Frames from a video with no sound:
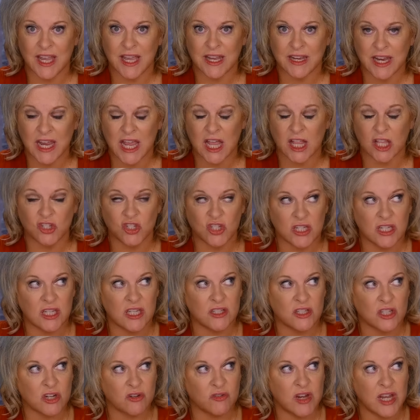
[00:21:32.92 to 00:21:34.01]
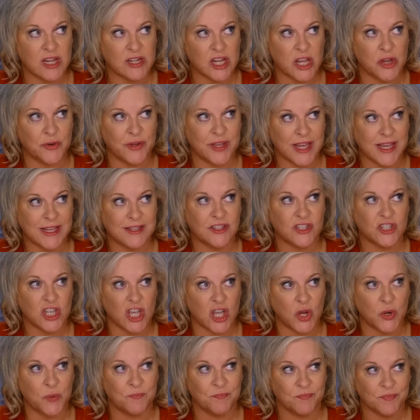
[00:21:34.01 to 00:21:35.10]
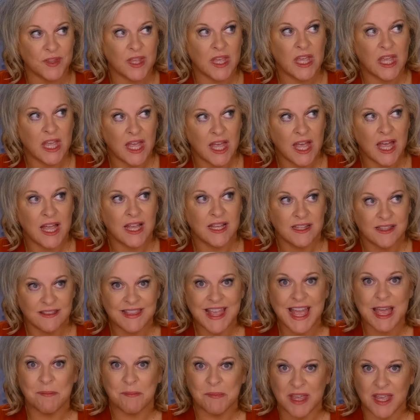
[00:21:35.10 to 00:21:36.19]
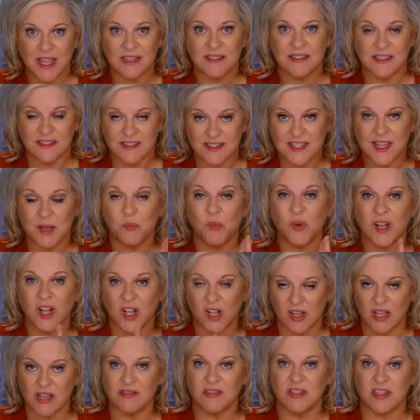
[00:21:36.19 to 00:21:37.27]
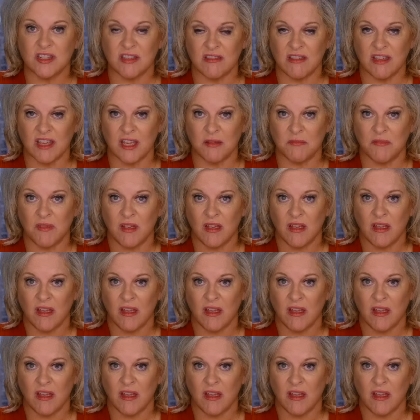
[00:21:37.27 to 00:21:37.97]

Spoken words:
The analogy is correct? Okay, so that means it's someone close to them.